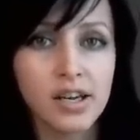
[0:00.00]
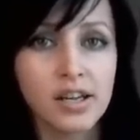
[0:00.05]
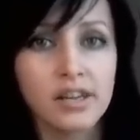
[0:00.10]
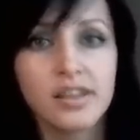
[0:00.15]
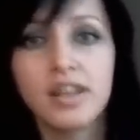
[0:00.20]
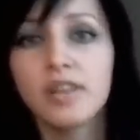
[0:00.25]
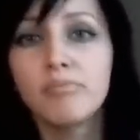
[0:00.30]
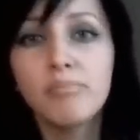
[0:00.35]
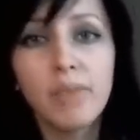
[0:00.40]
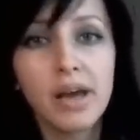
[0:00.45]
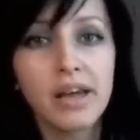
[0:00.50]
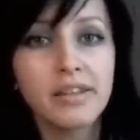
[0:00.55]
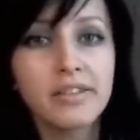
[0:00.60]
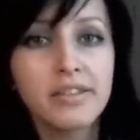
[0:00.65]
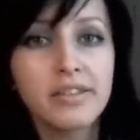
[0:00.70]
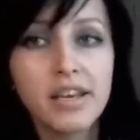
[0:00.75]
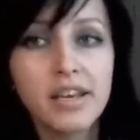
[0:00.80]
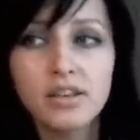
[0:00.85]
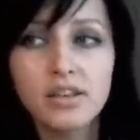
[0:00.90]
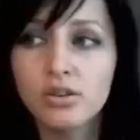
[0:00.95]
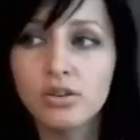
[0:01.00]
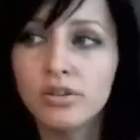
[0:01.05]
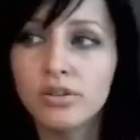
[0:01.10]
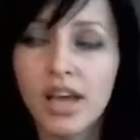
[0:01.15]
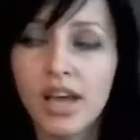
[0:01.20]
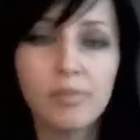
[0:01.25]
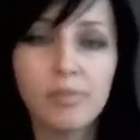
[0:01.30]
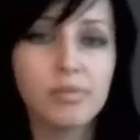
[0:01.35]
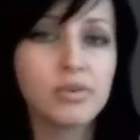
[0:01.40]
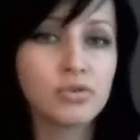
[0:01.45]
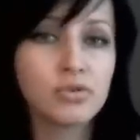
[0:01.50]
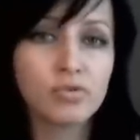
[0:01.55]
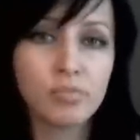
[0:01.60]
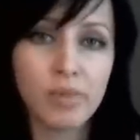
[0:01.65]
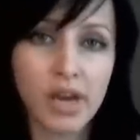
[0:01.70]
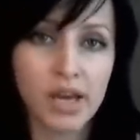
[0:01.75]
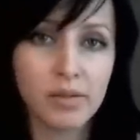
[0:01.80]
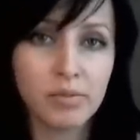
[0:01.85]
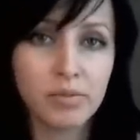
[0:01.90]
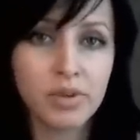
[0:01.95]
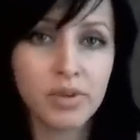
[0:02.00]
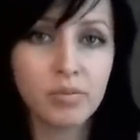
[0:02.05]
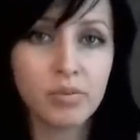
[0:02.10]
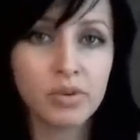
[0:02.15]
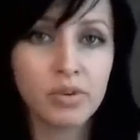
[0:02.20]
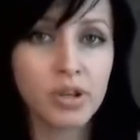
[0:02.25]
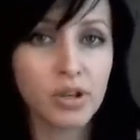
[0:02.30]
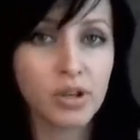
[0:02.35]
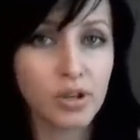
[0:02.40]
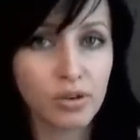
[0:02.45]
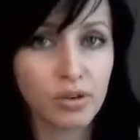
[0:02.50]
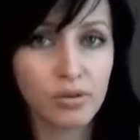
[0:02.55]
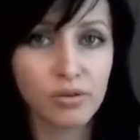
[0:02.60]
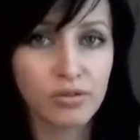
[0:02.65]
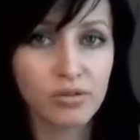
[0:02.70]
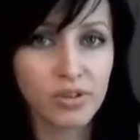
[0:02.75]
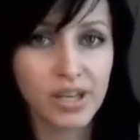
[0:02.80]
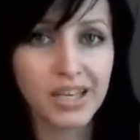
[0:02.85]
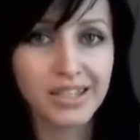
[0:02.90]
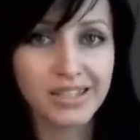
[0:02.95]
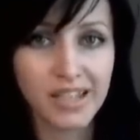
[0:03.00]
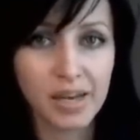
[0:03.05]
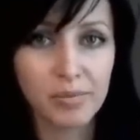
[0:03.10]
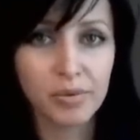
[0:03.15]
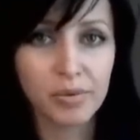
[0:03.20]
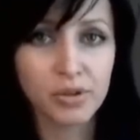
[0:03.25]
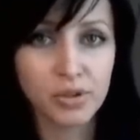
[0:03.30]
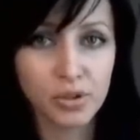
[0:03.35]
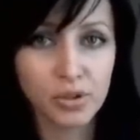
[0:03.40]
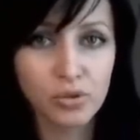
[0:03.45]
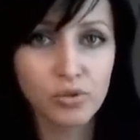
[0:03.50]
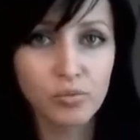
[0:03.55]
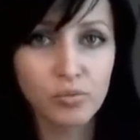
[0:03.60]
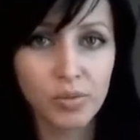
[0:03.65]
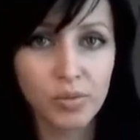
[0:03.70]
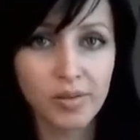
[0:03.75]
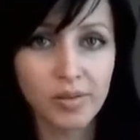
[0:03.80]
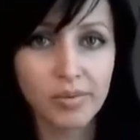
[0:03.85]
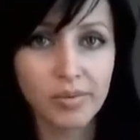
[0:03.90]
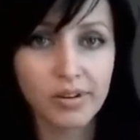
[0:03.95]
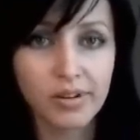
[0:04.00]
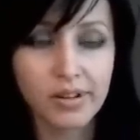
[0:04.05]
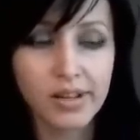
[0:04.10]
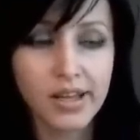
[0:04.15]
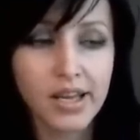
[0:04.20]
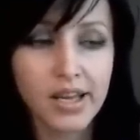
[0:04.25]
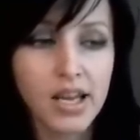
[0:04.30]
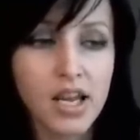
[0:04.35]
that bad things only happen to bad people and good things happen to good people.